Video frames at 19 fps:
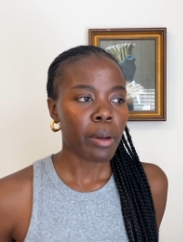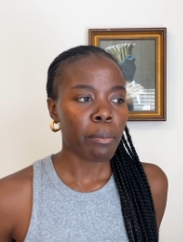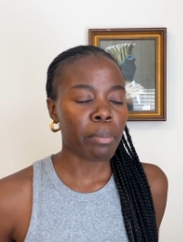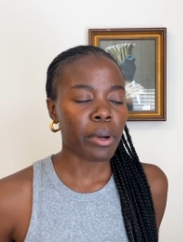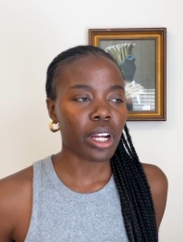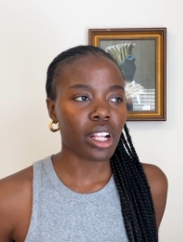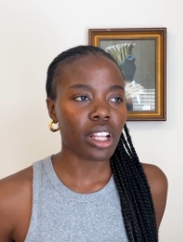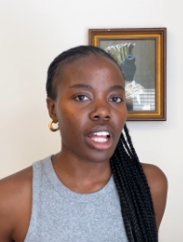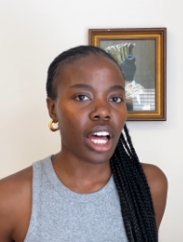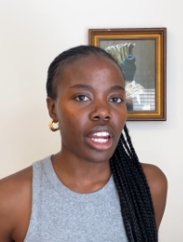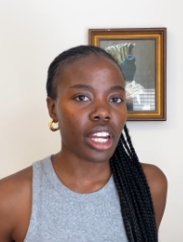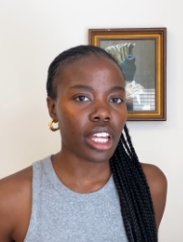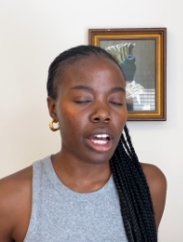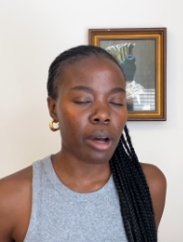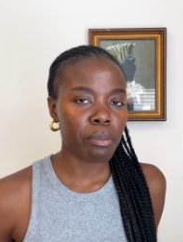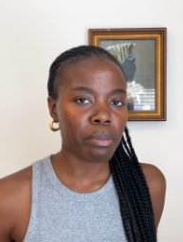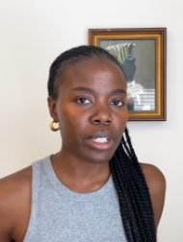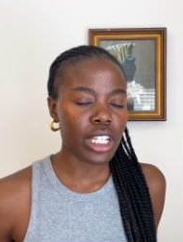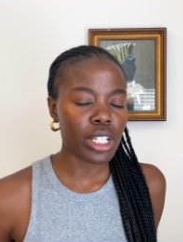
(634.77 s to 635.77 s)
but a lot of
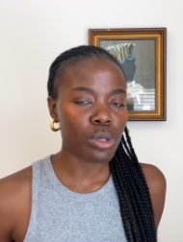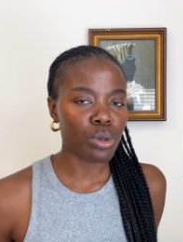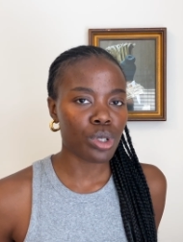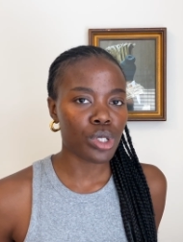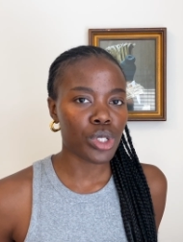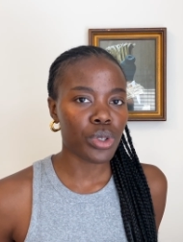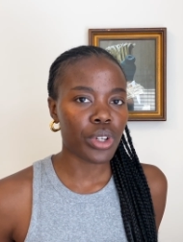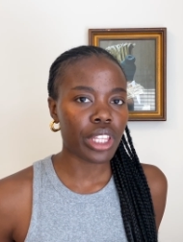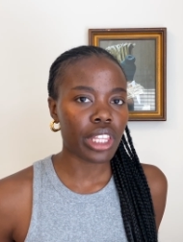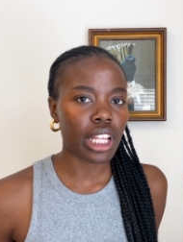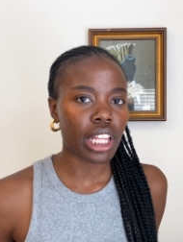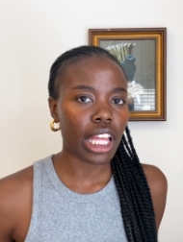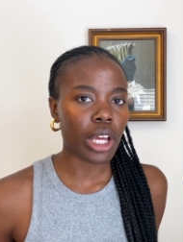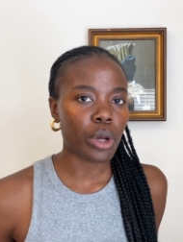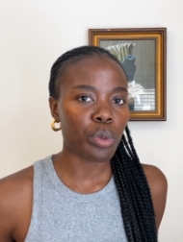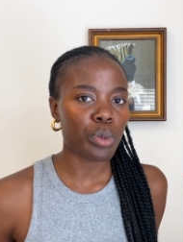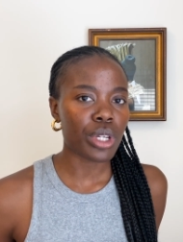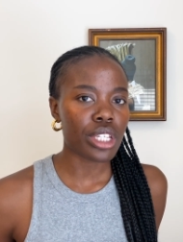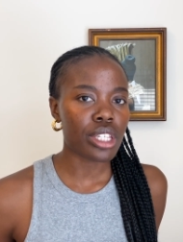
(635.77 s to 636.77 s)
companies were doing the
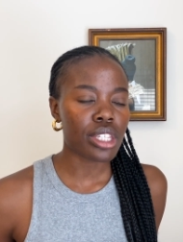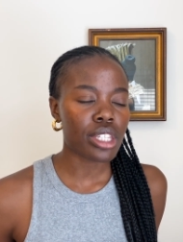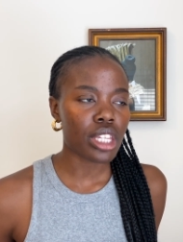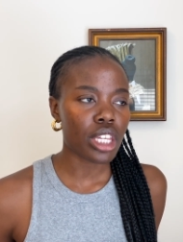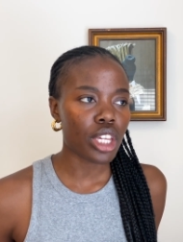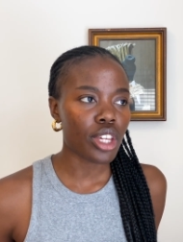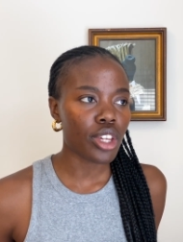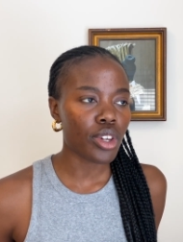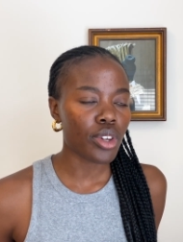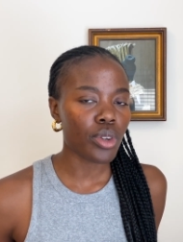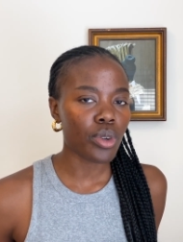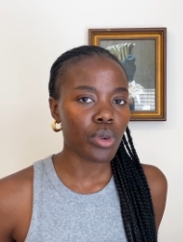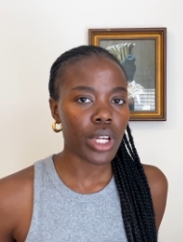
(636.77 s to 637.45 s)
like, we see you,